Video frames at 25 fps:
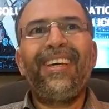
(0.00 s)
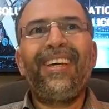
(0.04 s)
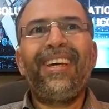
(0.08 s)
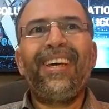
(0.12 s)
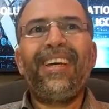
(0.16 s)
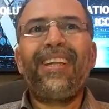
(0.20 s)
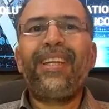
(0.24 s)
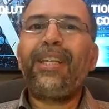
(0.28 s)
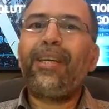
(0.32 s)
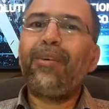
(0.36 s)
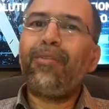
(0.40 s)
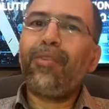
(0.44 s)

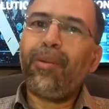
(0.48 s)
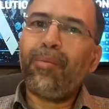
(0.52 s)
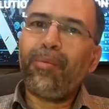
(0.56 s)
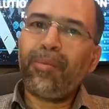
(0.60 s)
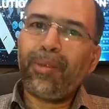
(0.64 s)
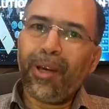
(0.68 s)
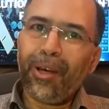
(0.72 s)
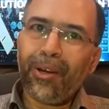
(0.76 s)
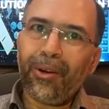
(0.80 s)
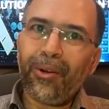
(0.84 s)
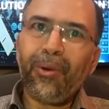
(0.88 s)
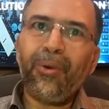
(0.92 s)
and
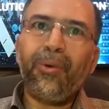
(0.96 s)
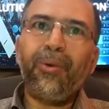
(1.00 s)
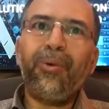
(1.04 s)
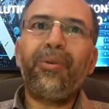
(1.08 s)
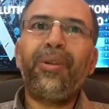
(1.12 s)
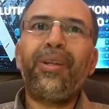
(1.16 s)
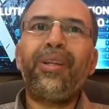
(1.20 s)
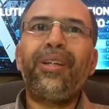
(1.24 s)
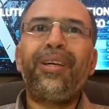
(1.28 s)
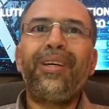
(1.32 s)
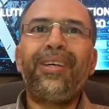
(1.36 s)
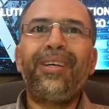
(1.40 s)
developed our
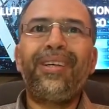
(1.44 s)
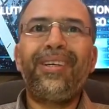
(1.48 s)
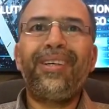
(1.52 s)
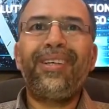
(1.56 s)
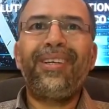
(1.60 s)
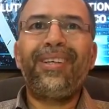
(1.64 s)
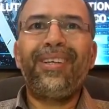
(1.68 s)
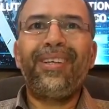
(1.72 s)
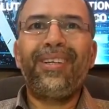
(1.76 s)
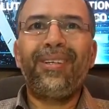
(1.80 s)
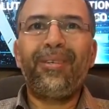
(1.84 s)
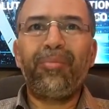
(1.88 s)
own
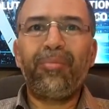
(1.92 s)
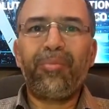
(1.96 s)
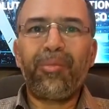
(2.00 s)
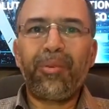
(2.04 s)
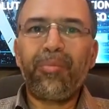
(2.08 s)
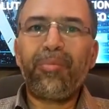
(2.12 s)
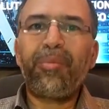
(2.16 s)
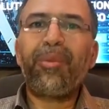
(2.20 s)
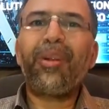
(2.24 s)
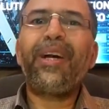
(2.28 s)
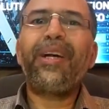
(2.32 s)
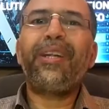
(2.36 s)

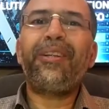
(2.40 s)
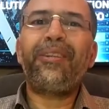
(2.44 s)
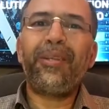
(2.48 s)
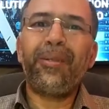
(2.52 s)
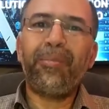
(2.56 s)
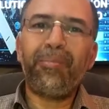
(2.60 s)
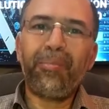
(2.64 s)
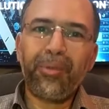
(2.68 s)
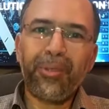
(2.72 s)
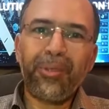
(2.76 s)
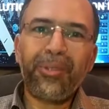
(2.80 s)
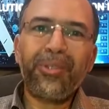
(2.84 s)

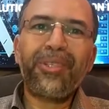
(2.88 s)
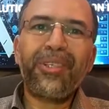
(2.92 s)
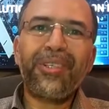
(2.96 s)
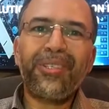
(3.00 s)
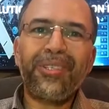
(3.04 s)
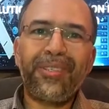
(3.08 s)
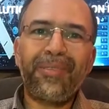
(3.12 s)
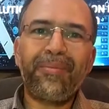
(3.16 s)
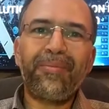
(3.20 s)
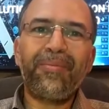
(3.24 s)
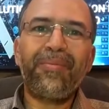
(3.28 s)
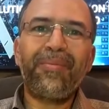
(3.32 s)
proprietary push
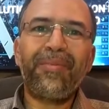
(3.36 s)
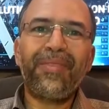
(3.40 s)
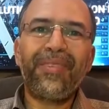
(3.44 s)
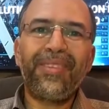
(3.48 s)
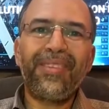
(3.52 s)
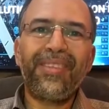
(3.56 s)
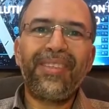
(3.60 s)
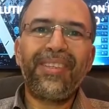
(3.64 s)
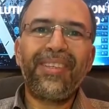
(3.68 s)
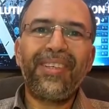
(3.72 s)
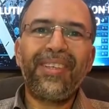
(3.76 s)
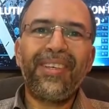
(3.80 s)
system.
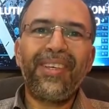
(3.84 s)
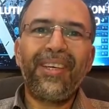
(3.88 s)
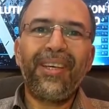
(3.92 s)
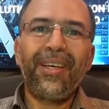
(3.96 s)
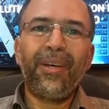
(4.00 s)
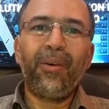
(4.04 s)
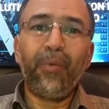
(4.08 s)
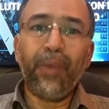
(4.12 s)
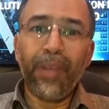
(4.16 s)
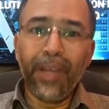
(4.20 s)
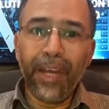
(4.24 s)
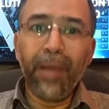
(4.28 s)

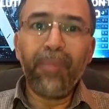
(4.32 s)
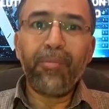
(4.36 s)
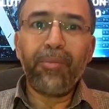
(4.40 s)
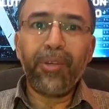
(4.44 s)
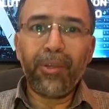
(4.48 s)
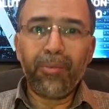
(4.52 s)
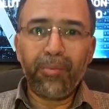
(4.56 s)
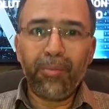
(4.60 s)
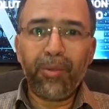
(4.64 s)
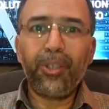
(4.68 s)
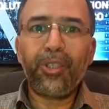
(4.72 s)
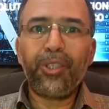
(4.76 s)
We named
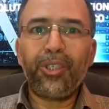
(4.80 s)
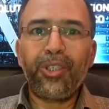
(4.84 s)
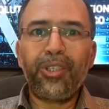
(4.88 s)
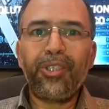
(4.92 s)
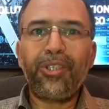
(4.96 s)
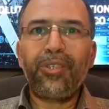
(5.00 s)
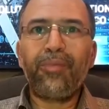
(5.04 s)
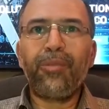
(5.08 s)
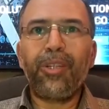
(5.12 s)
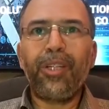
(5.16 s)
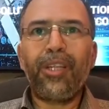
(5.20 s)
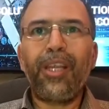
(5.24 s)
it Push
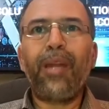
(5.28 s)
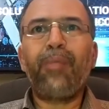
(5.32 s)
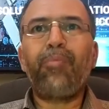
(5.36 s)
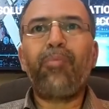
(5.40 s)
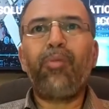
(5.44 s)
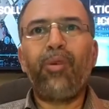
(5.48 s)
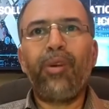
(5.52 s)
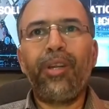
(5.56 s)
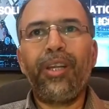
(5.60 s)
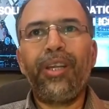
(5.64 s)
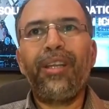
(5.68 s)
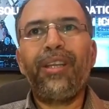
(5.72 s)
System at that
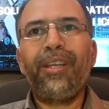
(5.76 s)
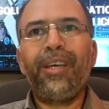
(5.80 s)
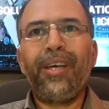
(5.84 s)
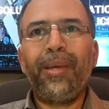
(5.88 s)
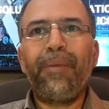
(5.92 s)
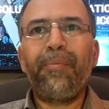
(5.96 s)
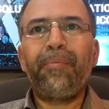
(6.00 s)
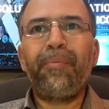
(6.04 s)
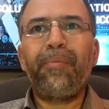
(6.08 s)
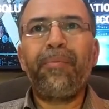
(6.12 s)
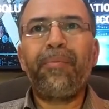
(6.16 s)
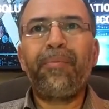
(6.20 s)
point in
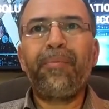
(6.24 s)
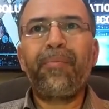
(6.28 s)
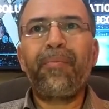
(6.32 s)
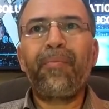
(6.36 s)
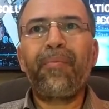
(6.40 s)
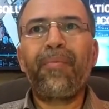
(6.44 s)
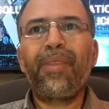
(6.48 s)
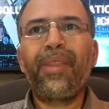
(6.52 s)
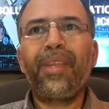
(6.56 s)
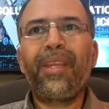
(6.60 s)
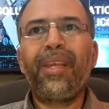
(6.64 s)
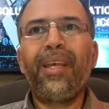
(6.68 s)
time.
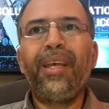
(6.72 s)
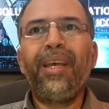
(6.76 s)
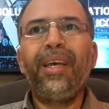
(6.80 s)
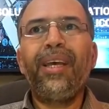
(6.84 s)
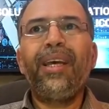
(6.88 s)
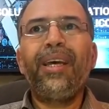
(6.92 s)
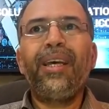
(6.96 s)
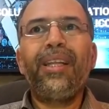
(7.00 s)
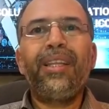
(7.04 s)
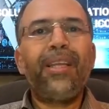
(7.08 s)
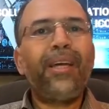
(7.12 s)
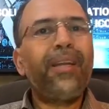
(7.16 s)

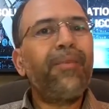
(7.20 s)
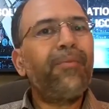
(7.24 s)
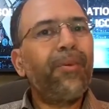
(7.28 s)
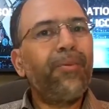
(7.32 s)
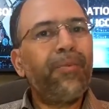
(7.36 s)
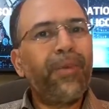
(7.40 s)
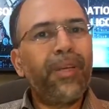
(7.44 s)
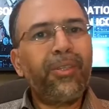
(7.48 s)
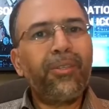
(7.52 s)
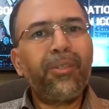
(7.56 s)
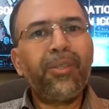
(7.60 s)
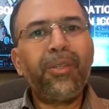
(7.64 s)
Then we
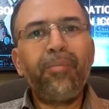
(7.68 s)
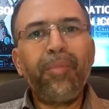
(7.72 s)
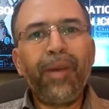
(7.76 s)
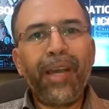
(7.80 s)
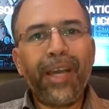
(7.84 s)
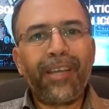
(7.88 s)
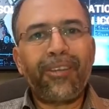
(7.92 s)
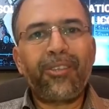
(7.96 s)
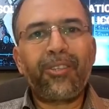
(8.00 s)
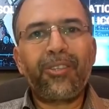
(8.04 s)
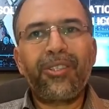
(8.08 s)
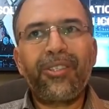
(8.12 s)
went to the
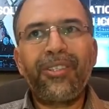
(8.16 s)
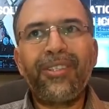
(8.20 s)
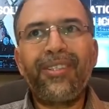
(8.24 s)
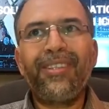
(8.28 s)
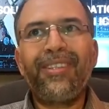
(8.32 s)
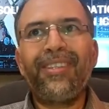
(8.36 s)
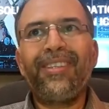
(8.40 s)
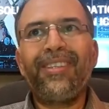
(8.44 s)
banks.